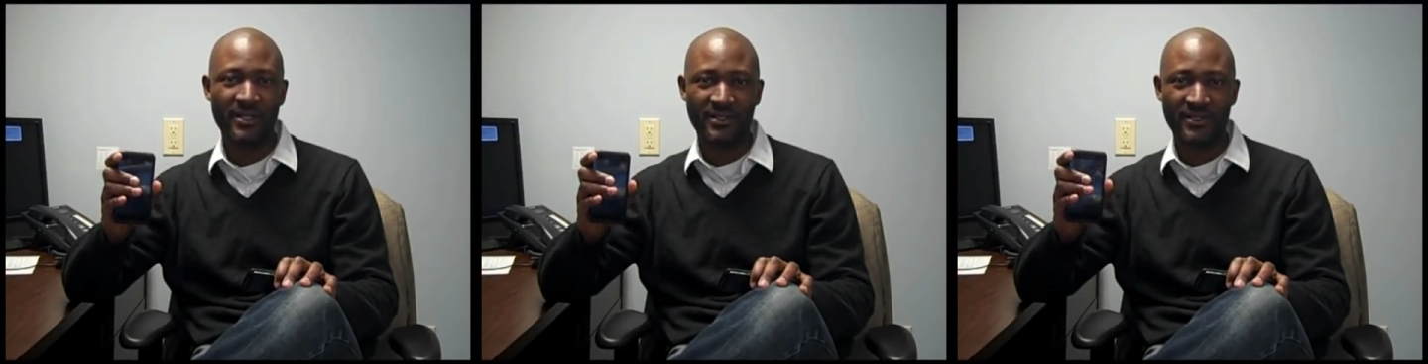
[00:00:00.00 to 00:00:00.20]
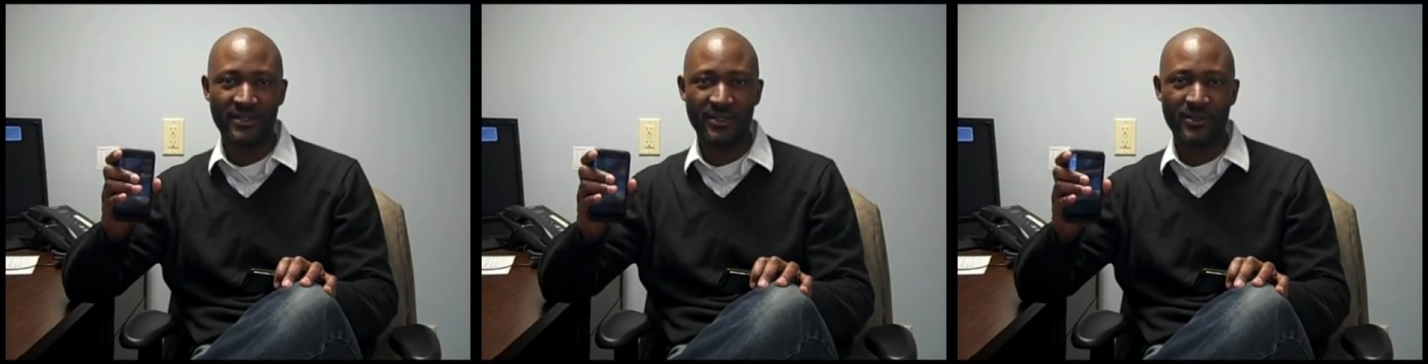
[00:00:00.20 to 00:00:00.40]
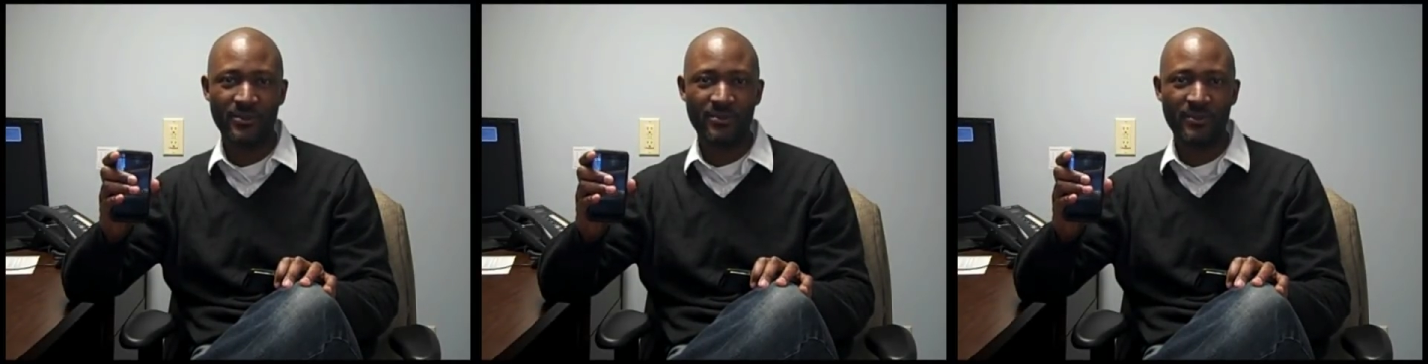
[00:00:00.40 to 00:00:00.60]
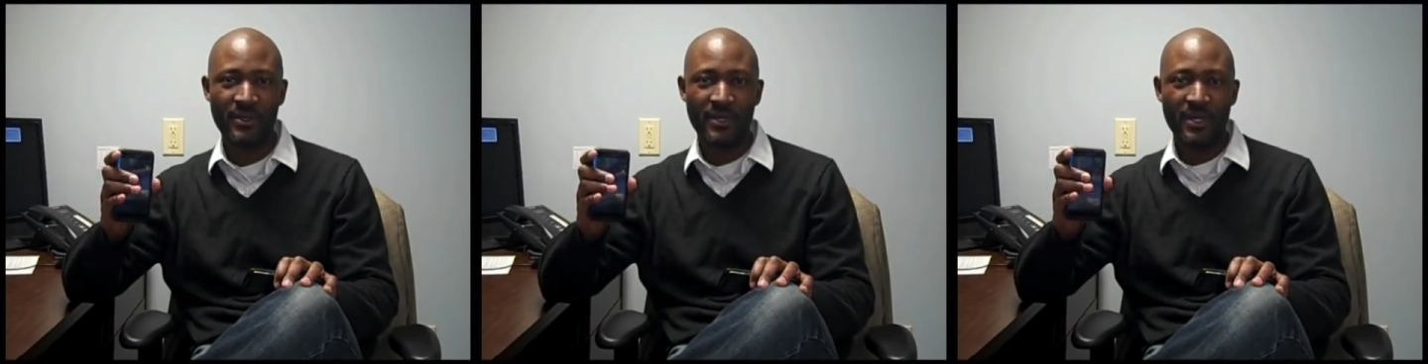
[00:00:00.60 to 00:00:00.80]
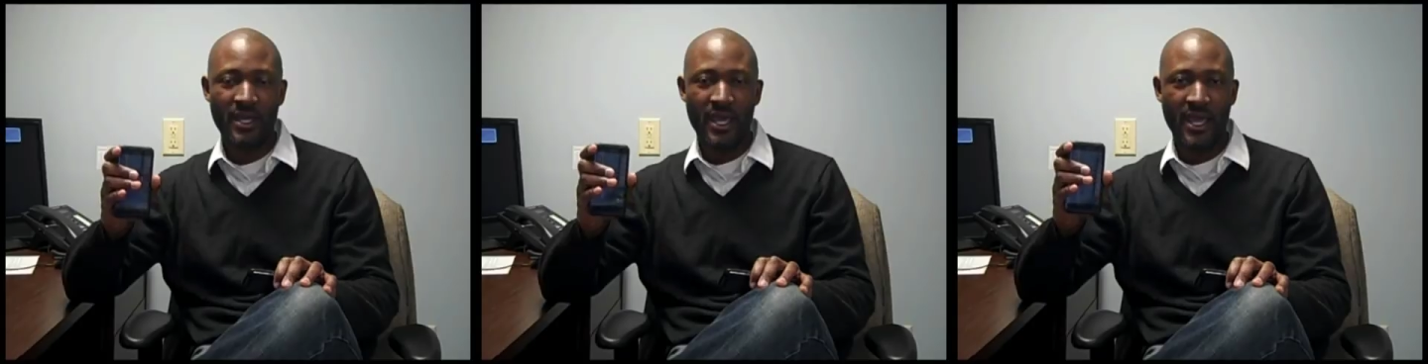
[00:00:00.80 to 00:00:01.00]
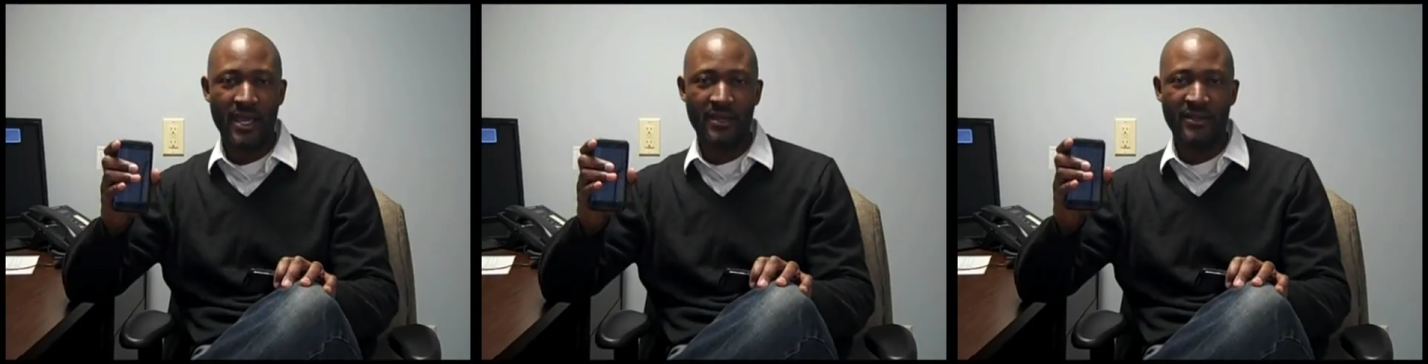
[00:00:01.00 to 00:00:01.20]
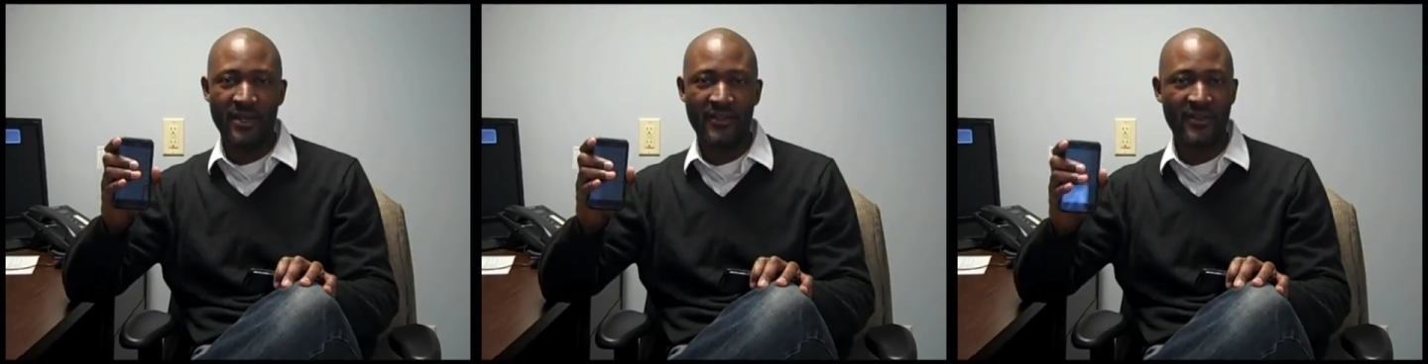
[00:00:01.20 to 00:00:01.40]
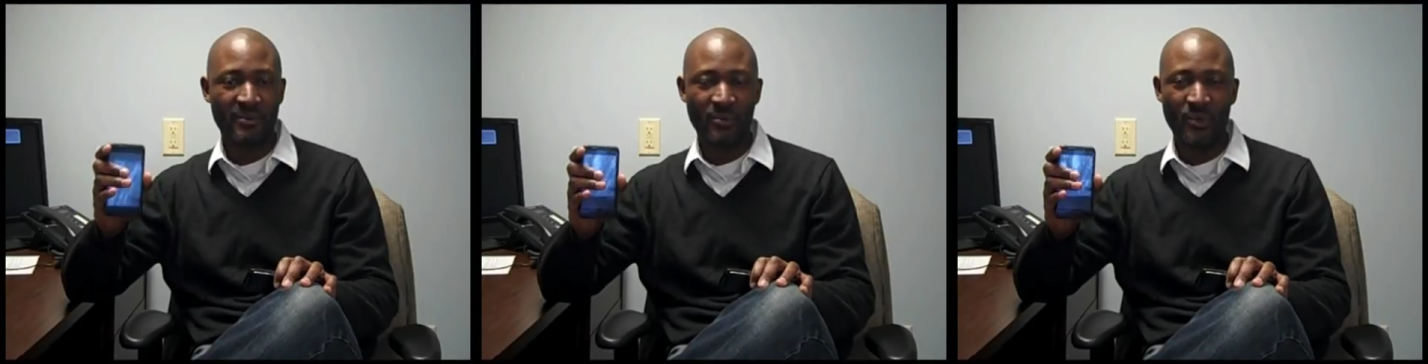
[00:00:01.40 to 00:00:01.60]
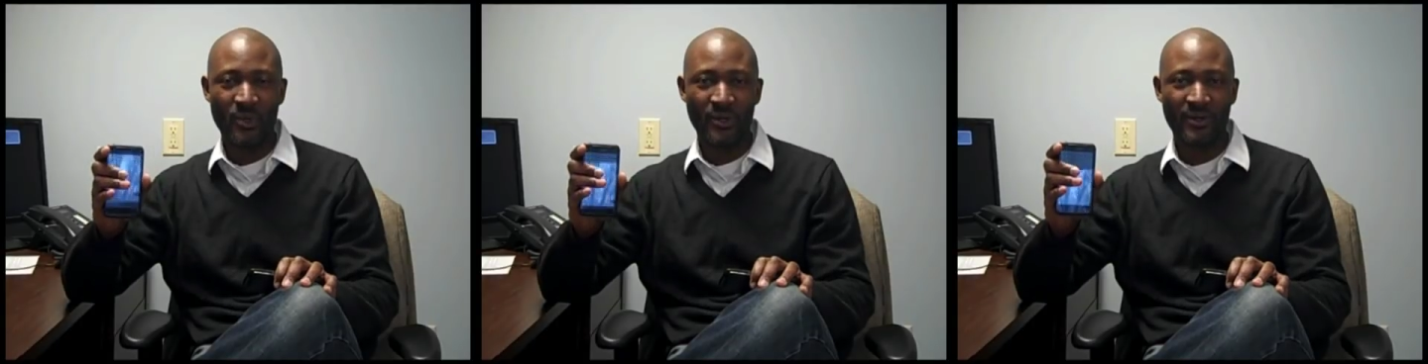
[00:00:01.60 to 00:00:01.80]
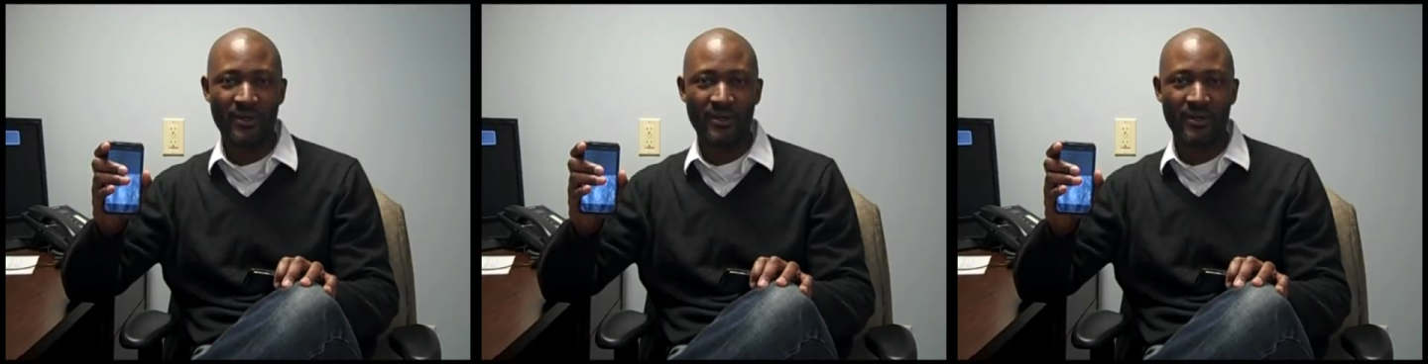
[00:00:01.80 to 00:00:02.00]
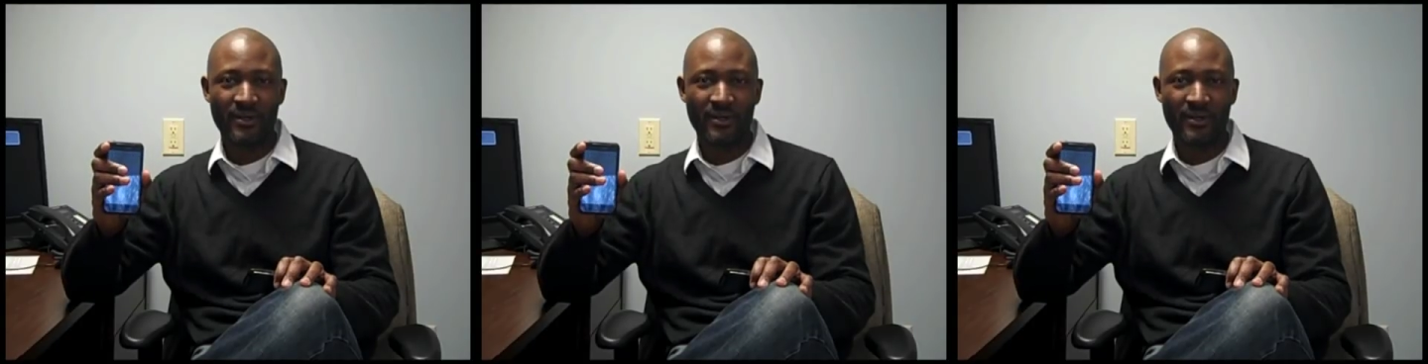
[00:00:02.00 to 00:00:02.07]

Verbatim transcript: it to do, and nothing more.